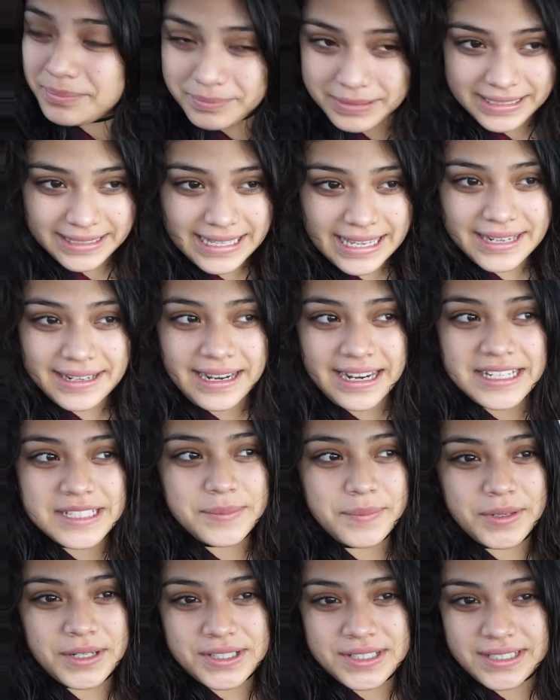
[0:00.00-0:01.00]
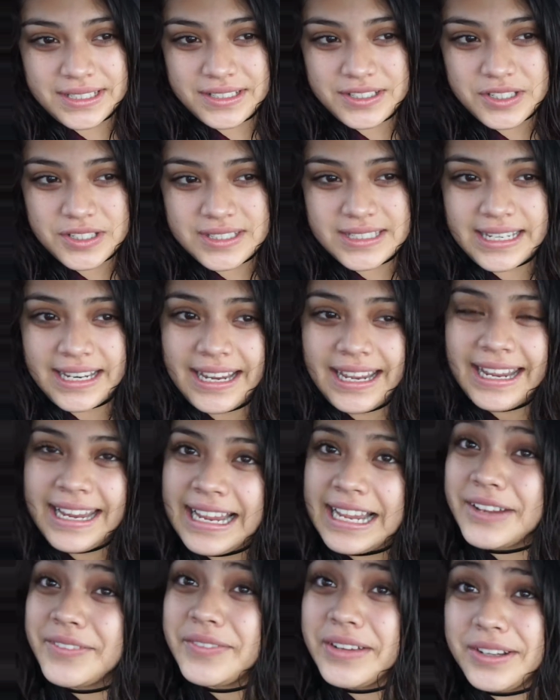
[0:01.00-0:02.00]
be that nice person to say
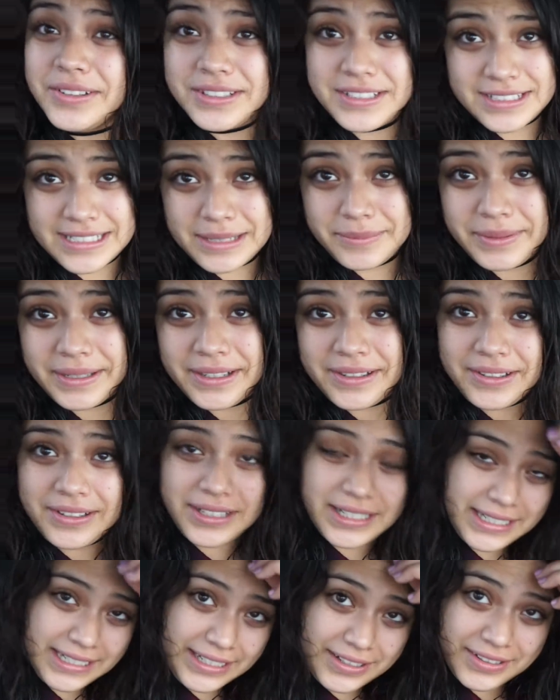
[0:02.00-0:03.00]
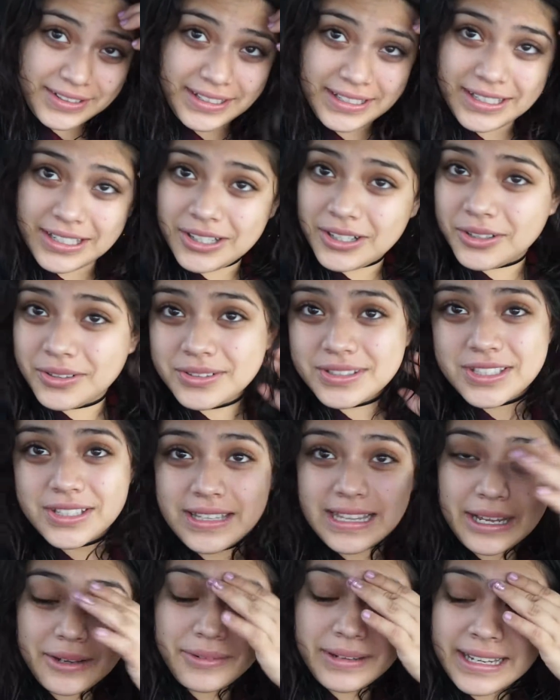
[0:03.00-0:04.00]
hey I found a debit card here you go so
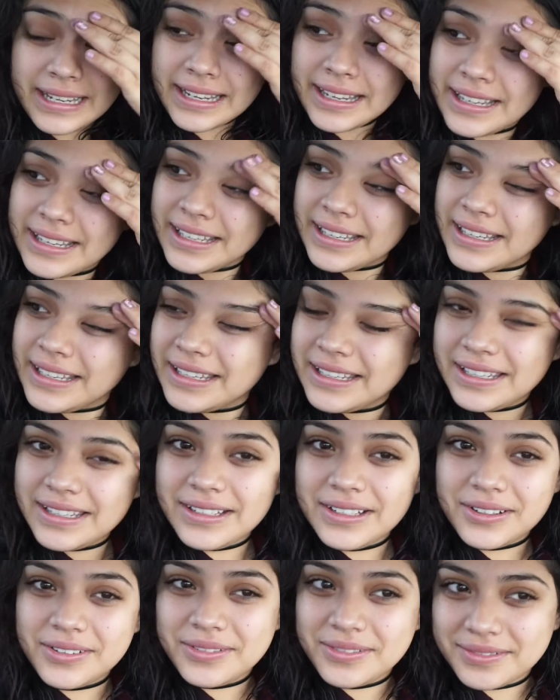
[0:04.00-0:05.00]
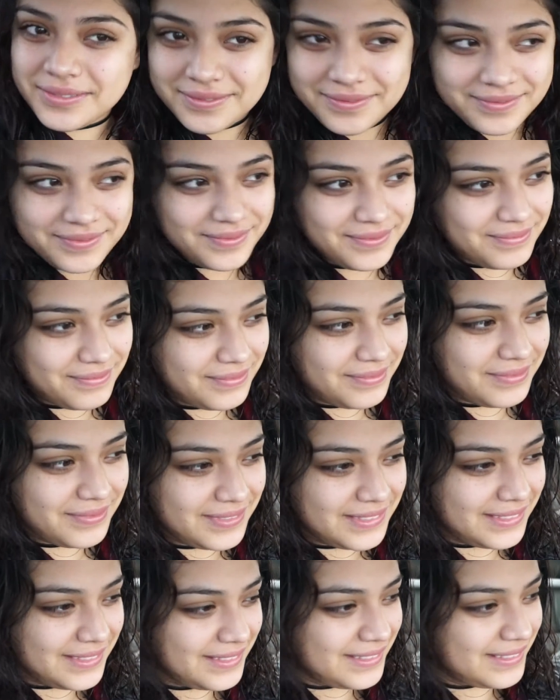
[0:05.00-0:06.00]
that way you know. People
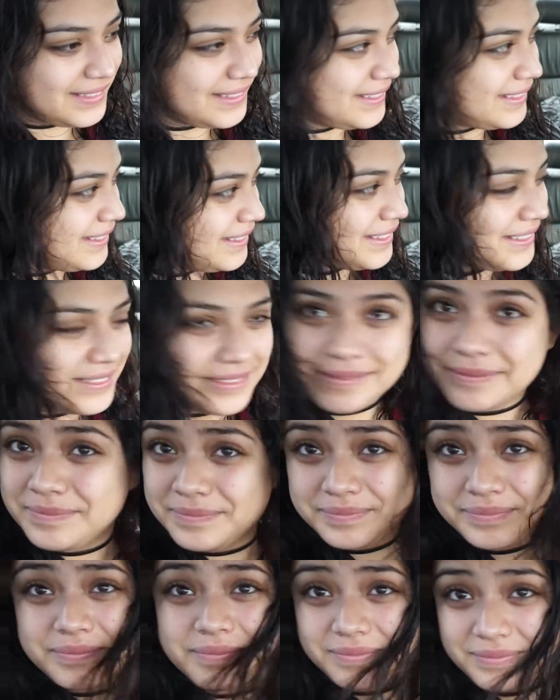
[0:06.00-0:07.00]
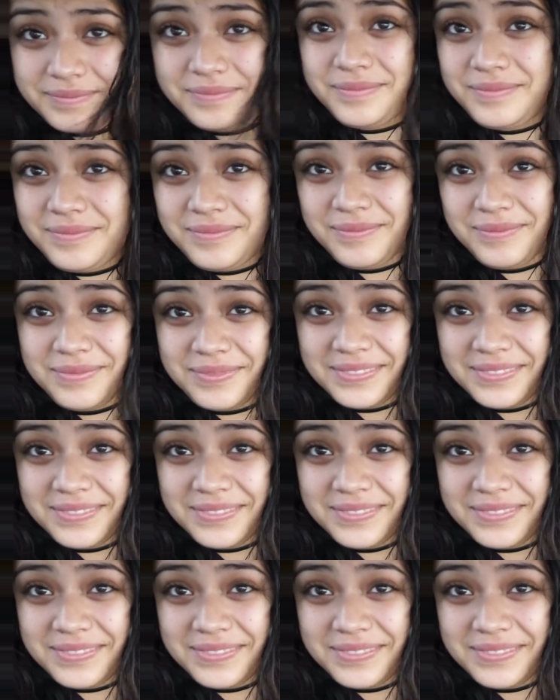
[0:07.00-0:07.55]
don't go through this bullshit. We don't